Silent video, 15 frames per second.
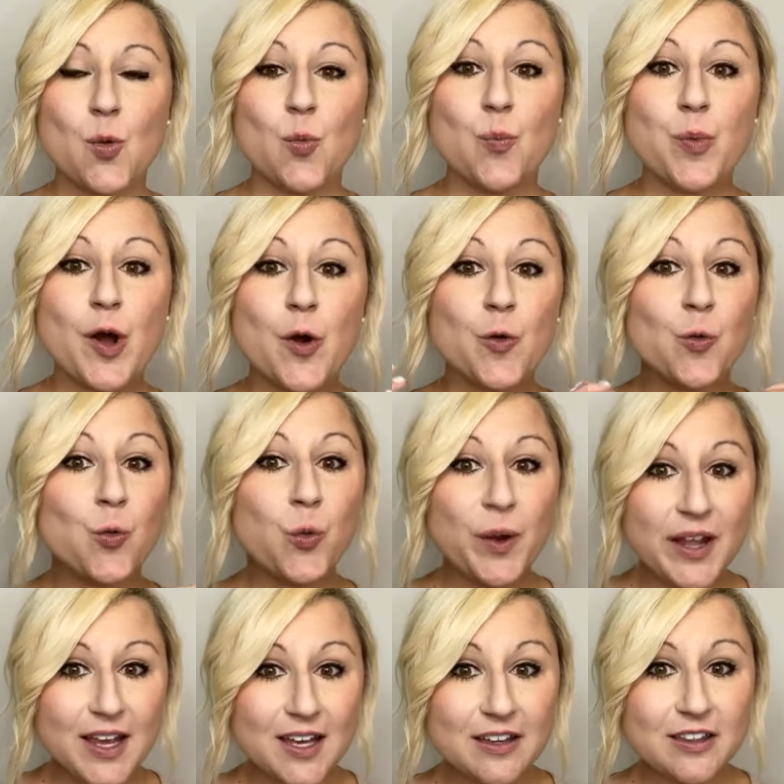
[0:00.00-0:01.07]
but
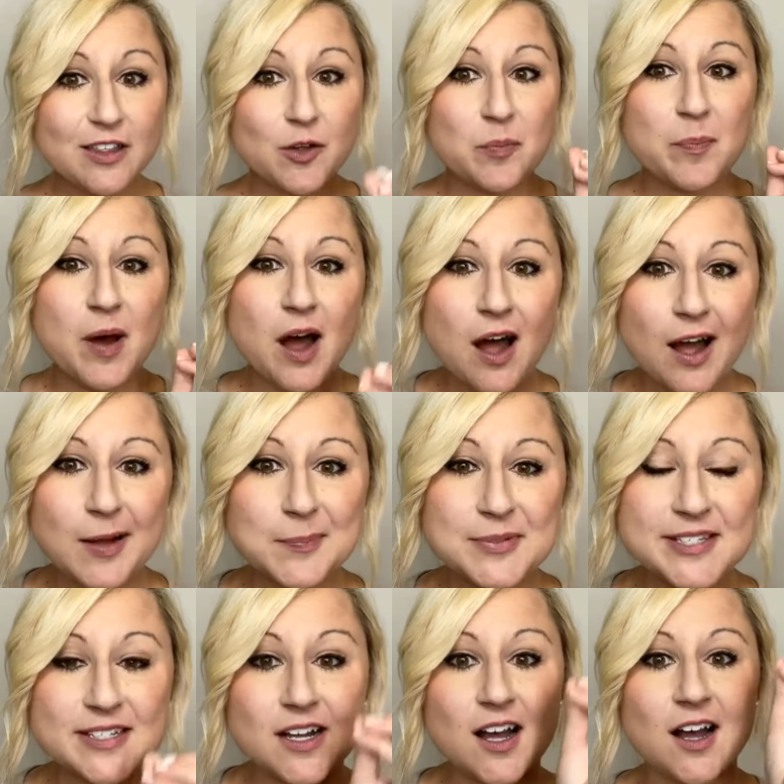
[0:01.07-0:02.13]
with
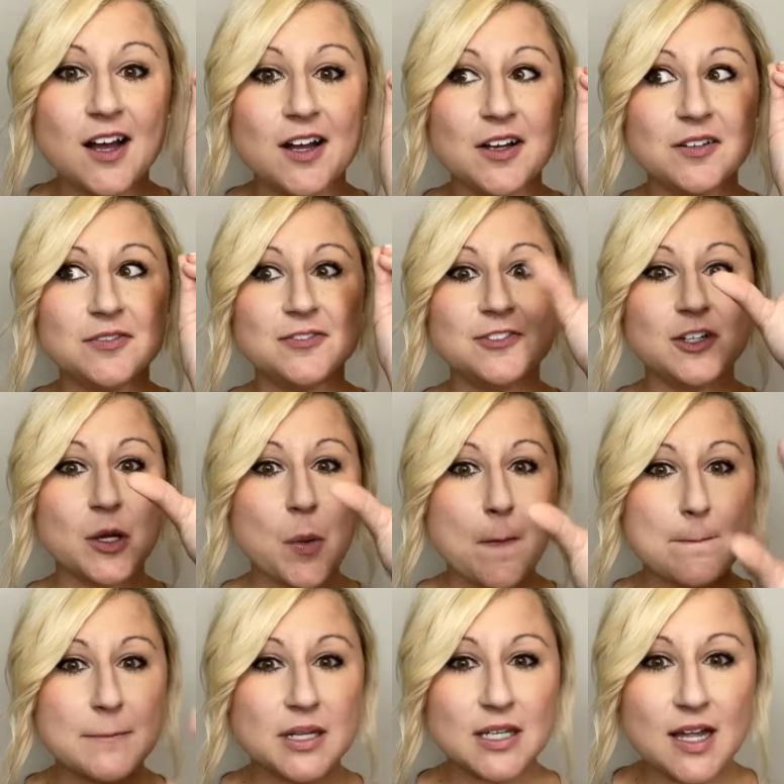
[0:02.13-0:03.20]
pops of
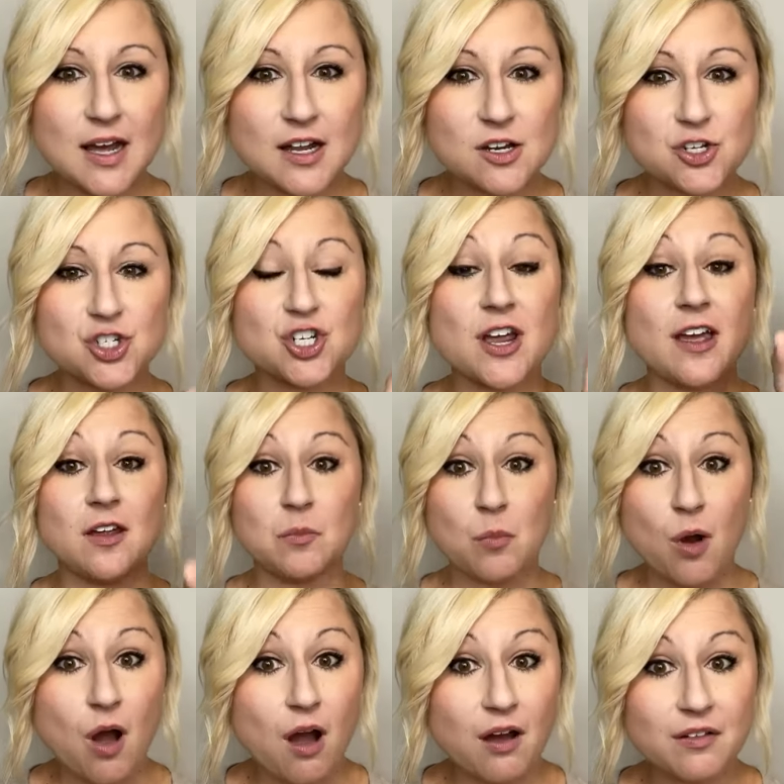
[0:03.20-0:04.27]
blush and
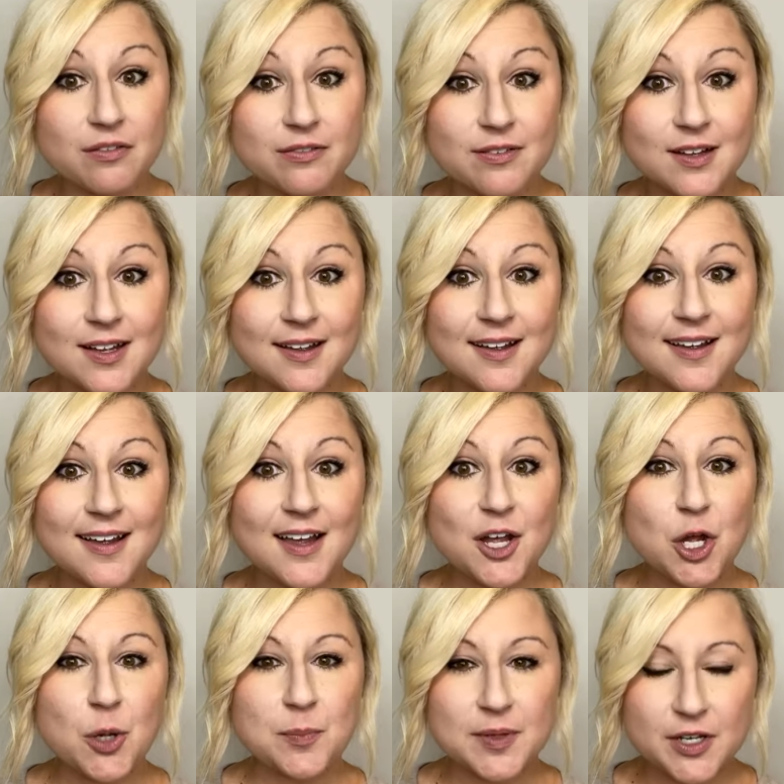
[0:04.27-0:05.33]
mauve,
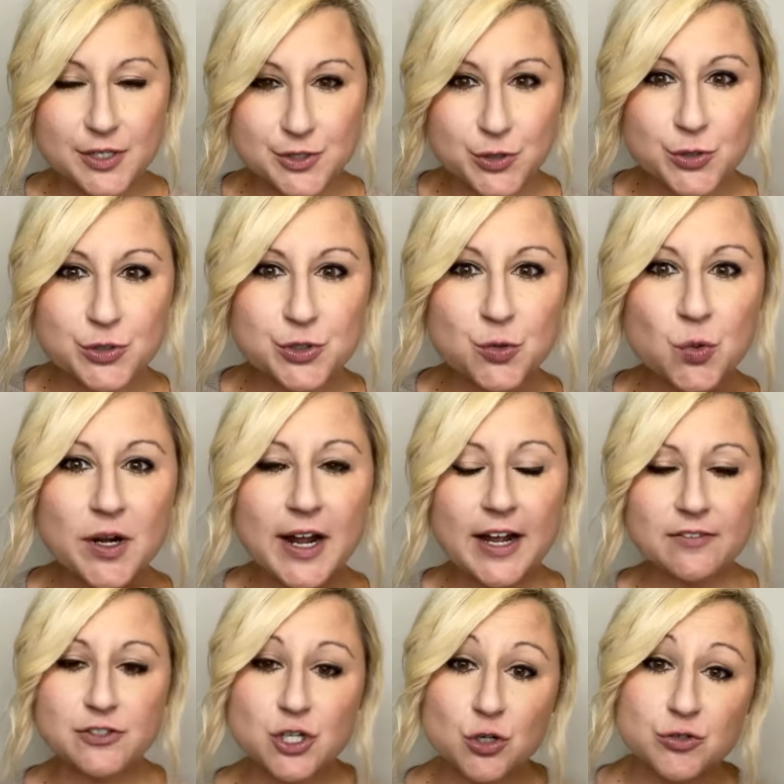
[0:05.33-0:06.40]
because those are what
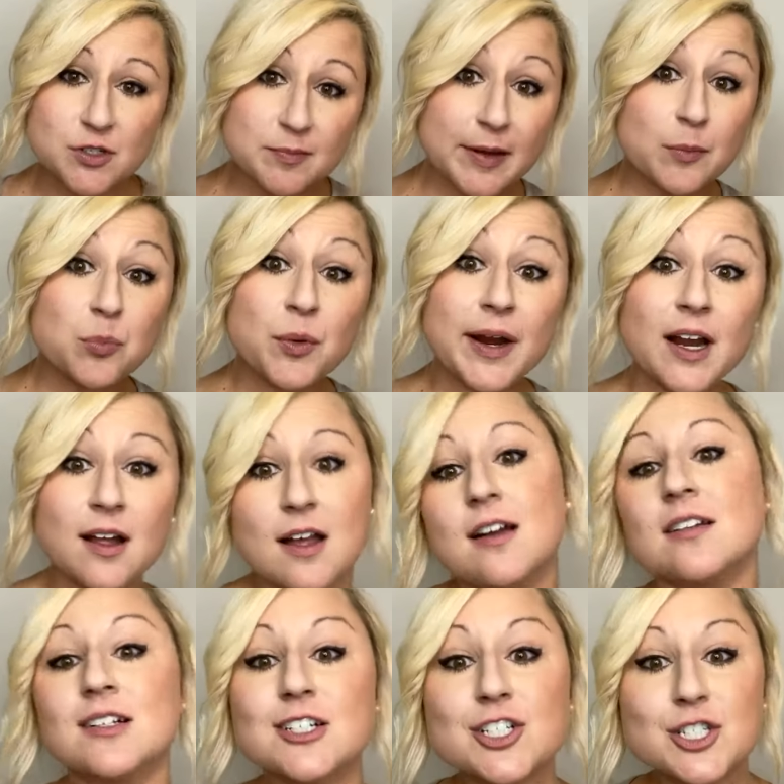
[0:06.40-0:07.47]
I've chosen my brand
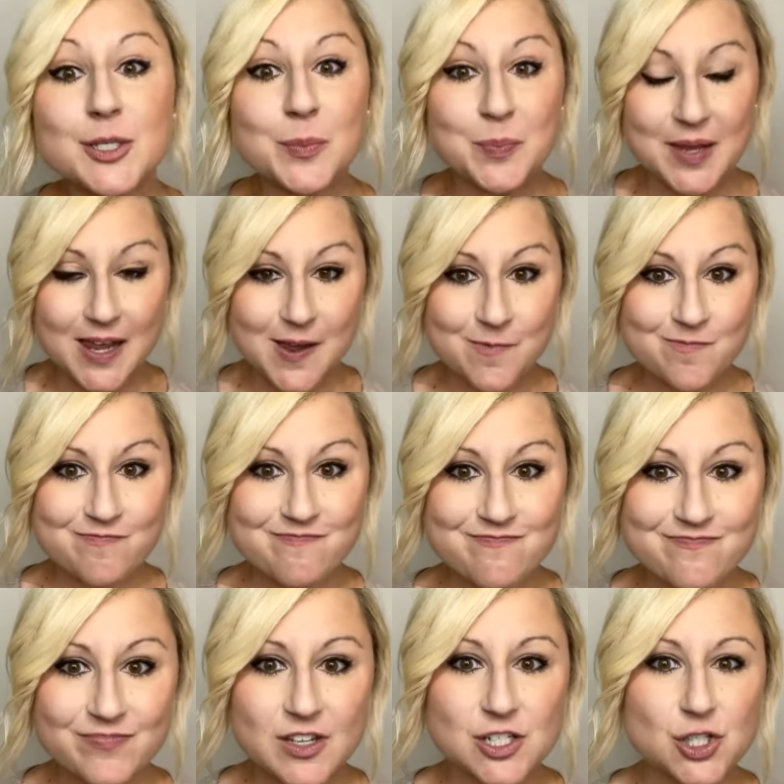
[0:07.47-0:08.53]
colors to be.
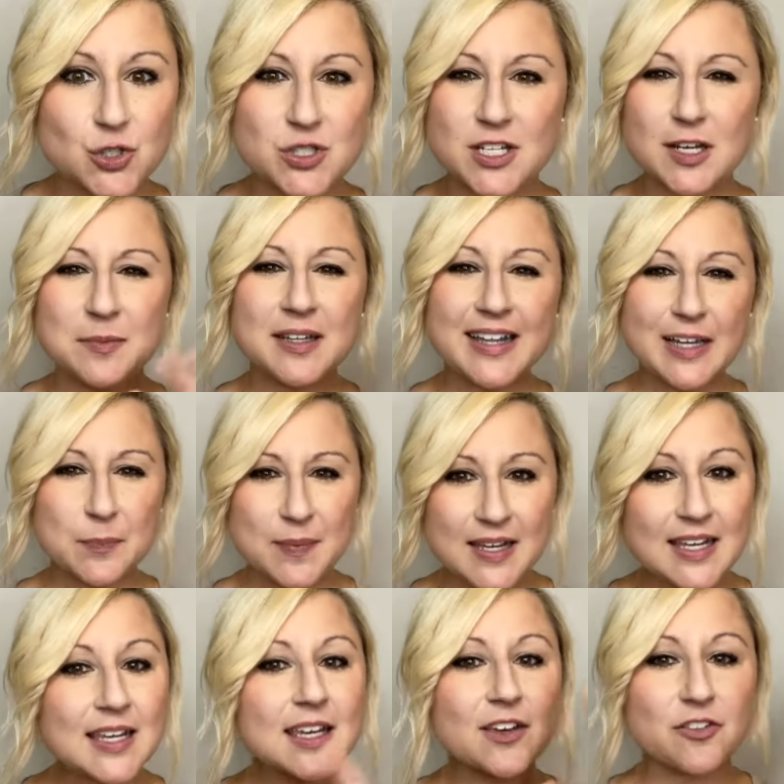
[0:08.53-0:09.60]
So it's going to be like
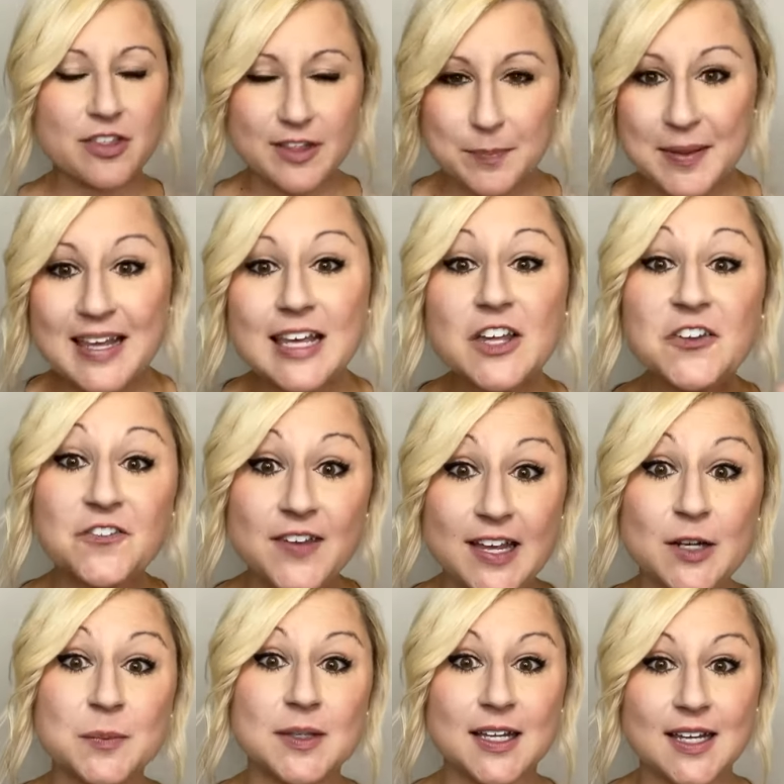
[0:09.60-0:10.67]
pink, the pink
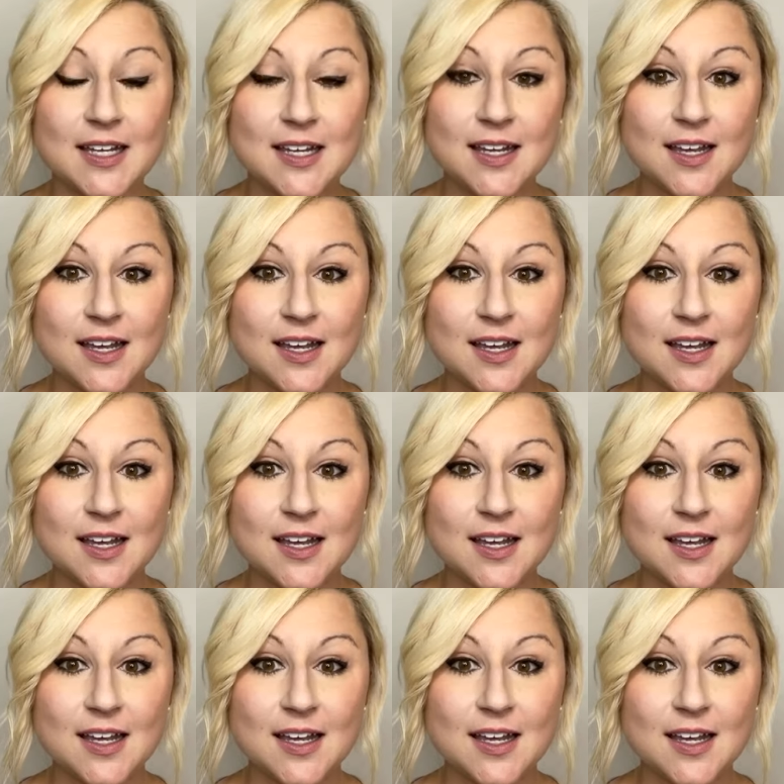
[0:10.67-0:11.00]
family,